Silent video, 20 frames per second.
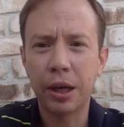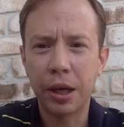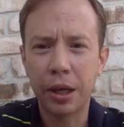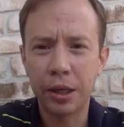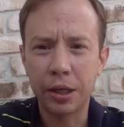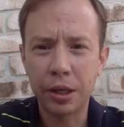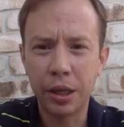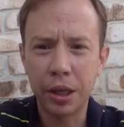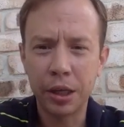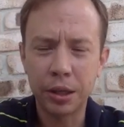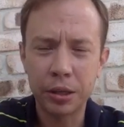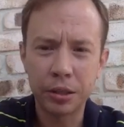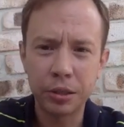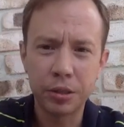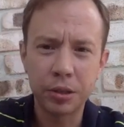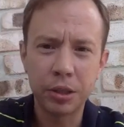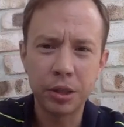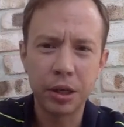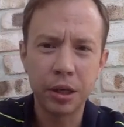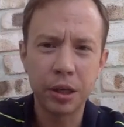and,
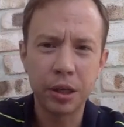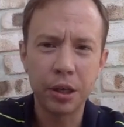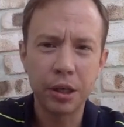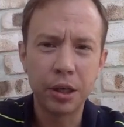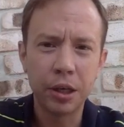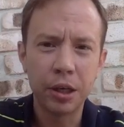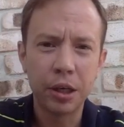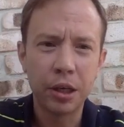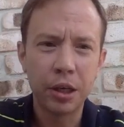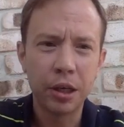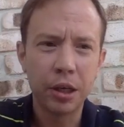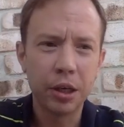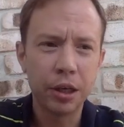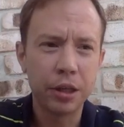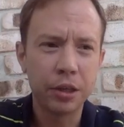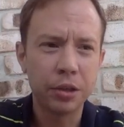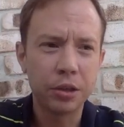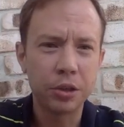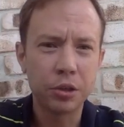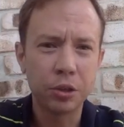and uh,
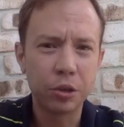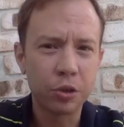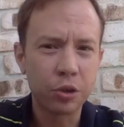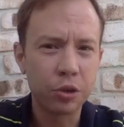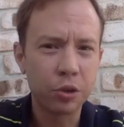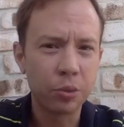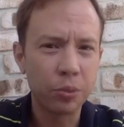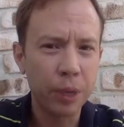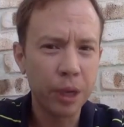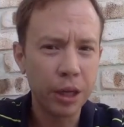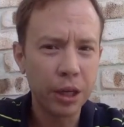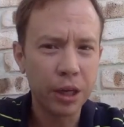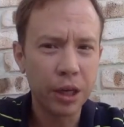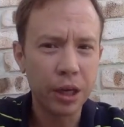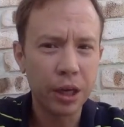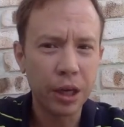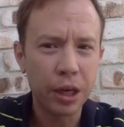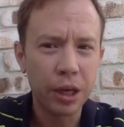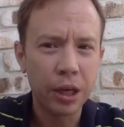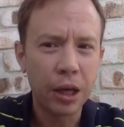uh, social
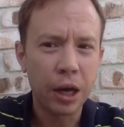media